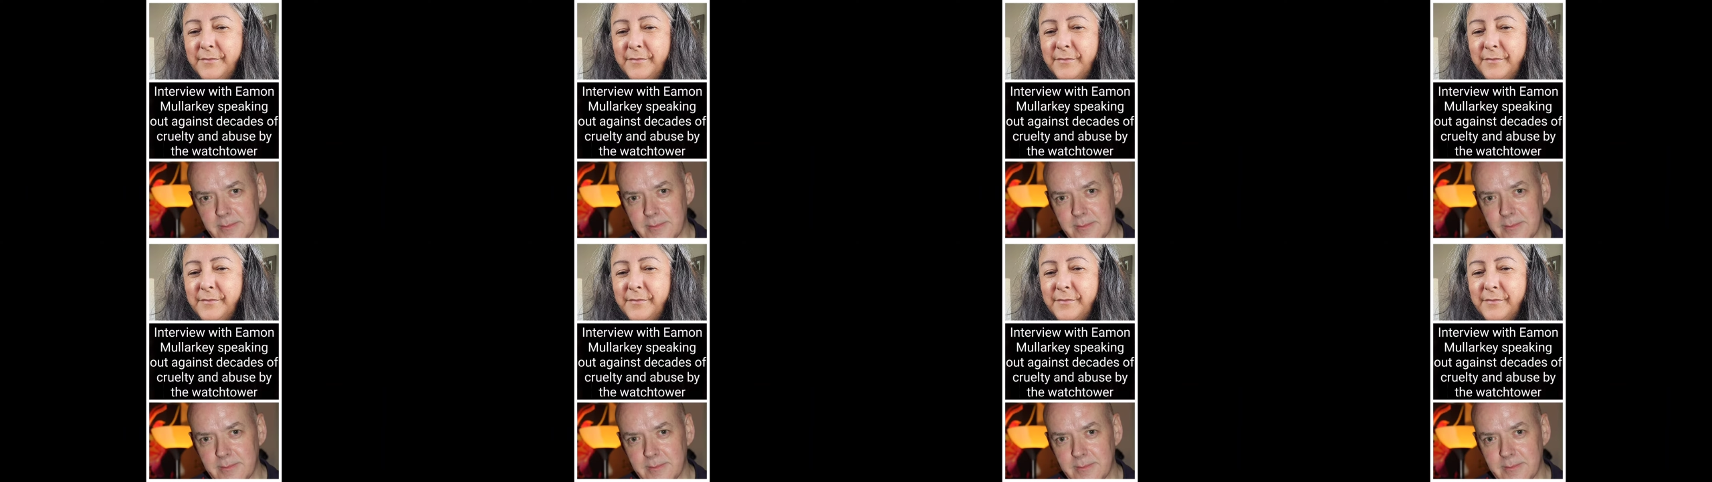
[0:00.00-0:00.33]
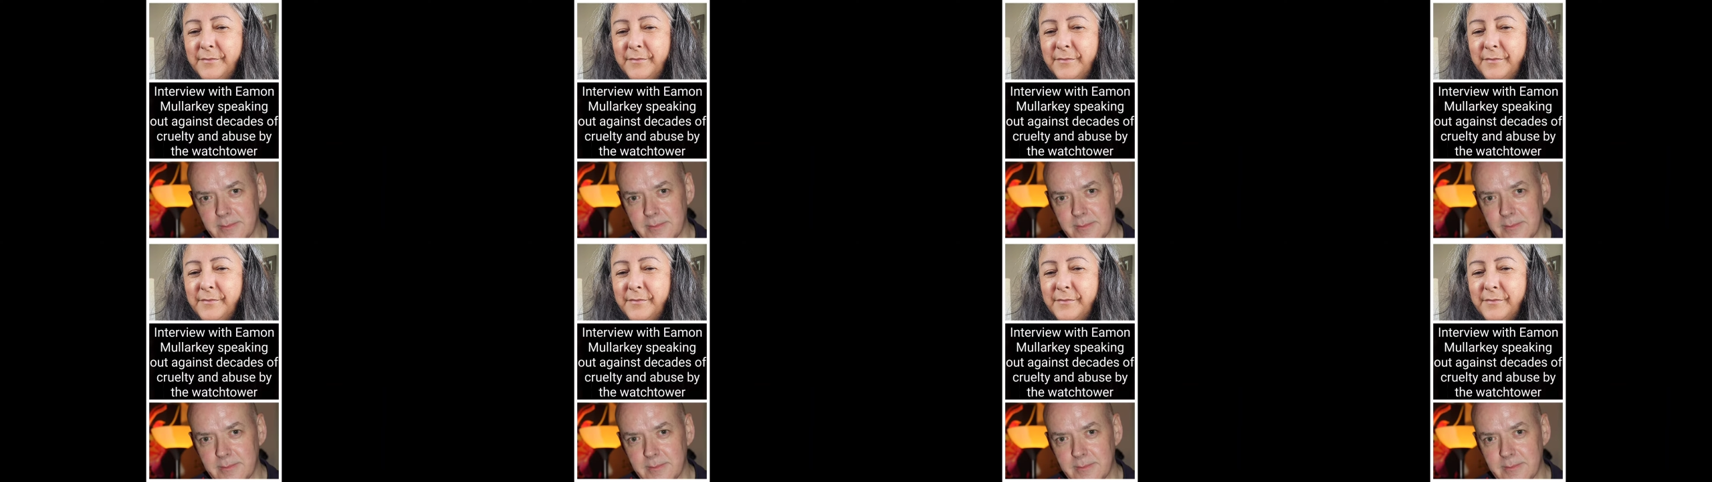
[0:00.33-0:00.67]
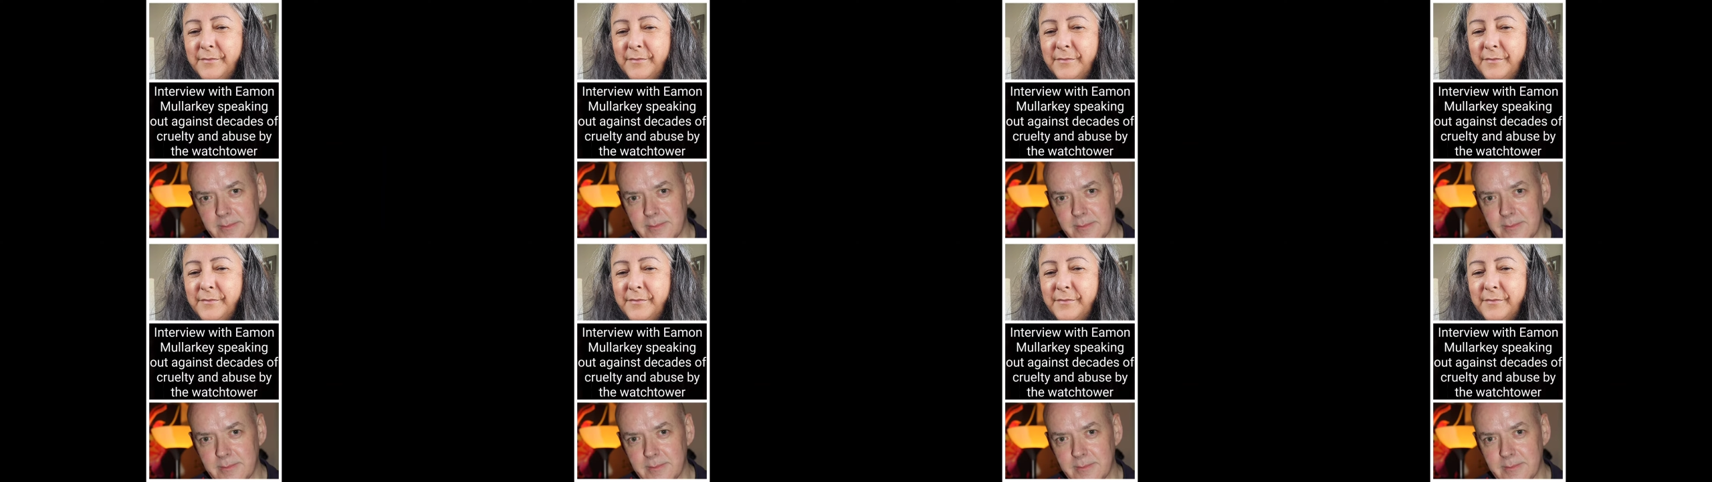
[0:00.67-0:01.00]

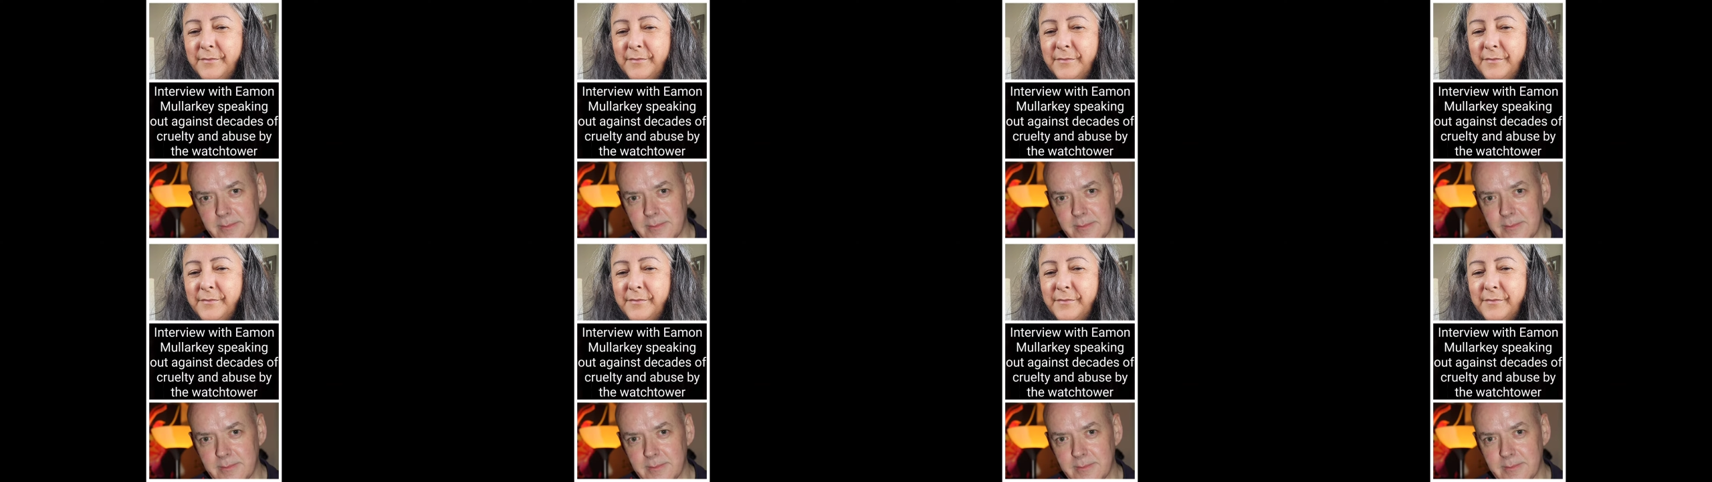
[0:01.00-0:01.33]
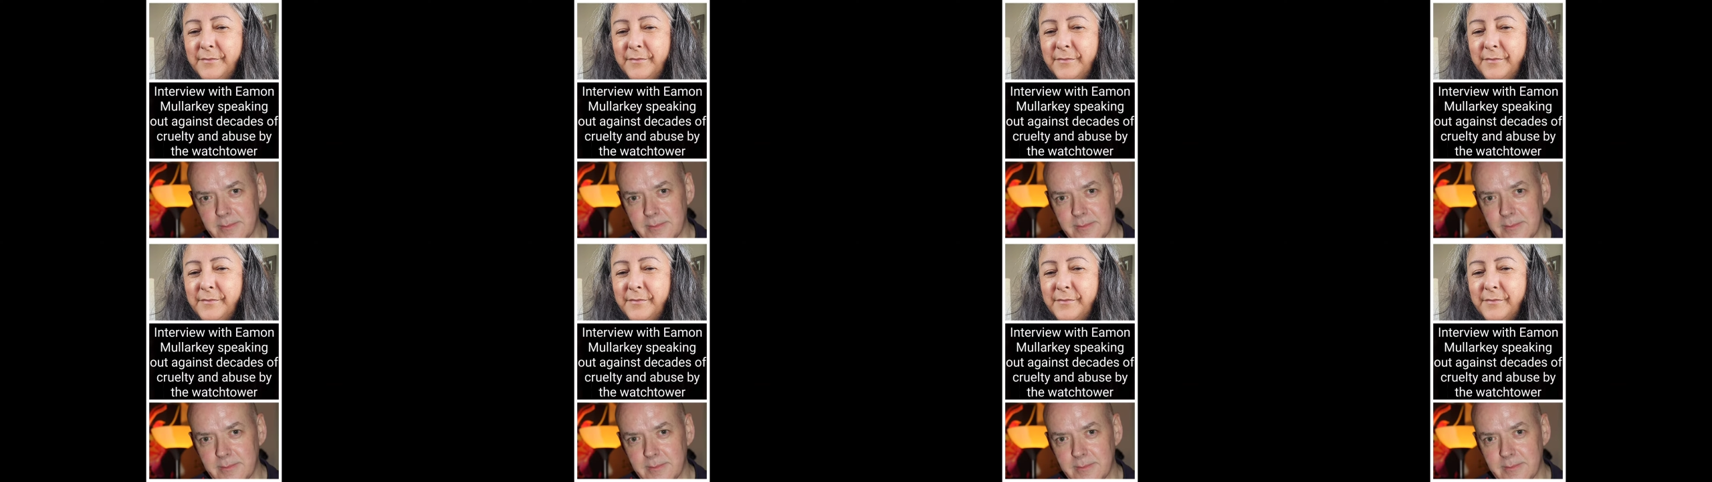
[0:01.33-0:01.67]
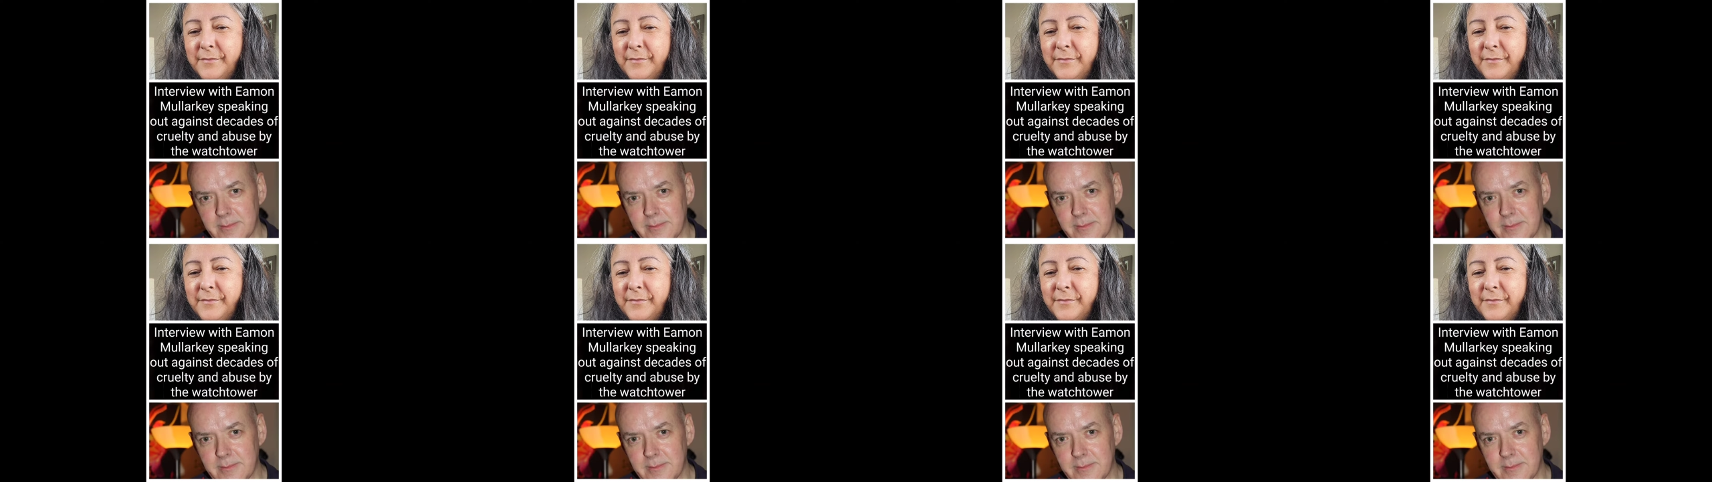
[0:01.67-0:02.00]

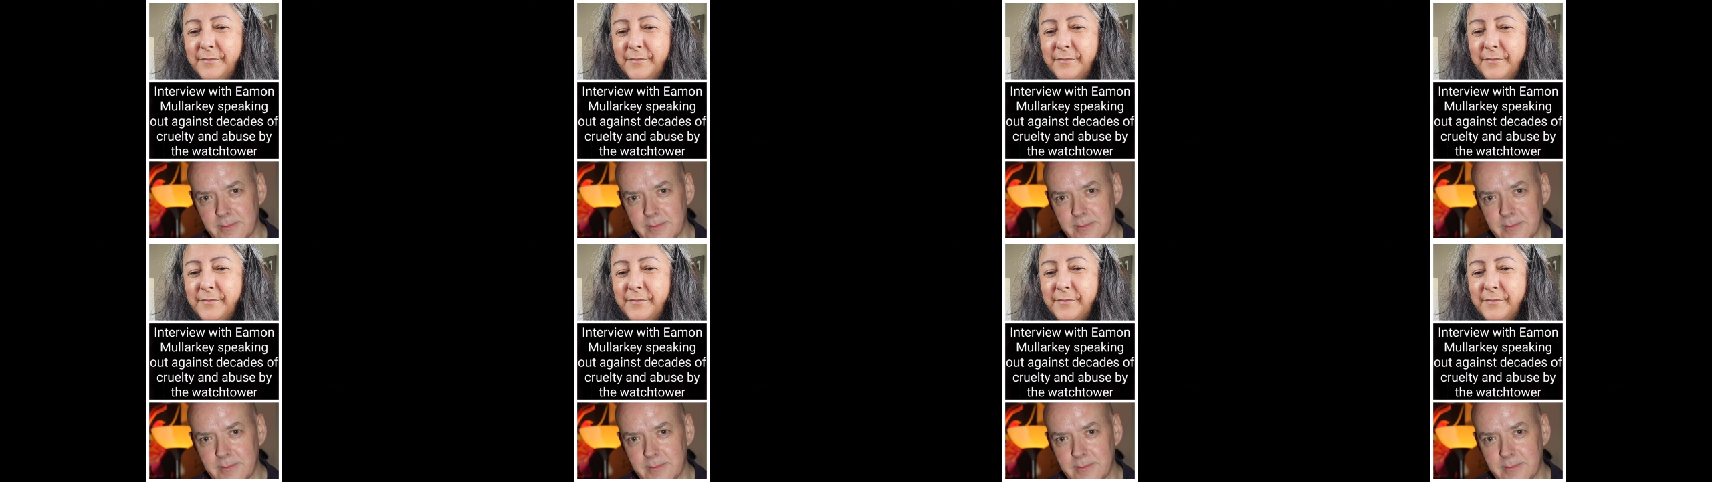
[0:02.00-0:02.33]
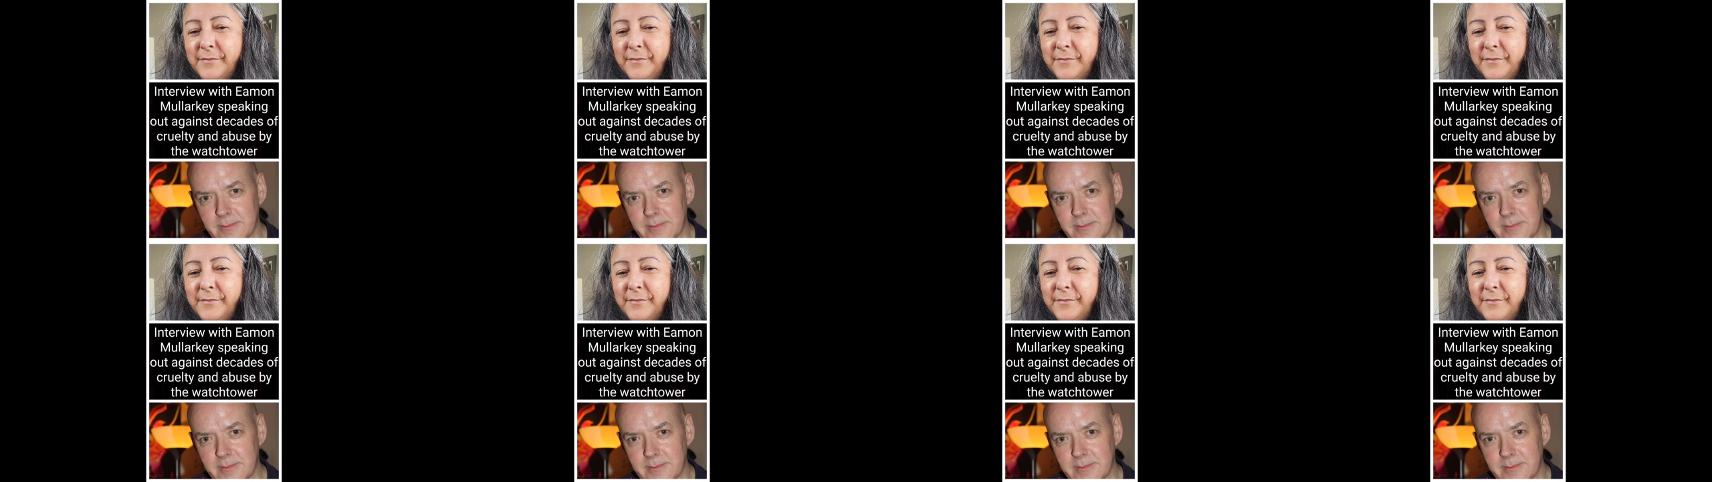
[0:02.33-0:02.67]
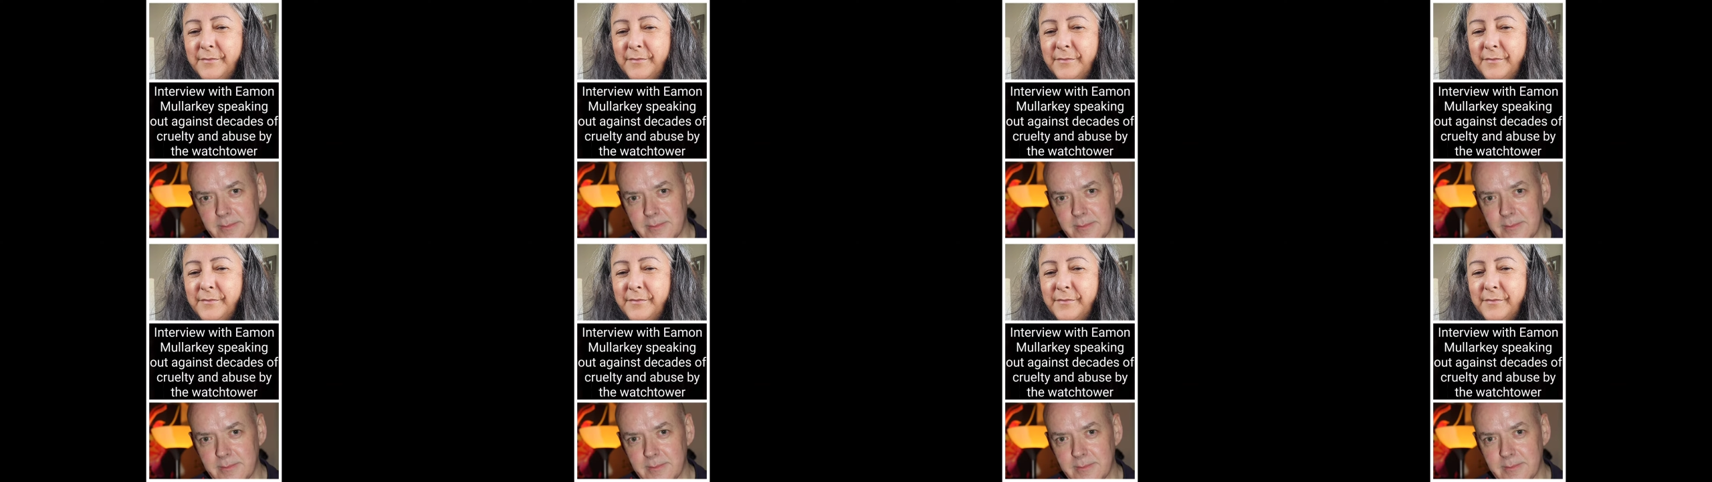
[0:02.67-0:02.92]
Nobody speaks.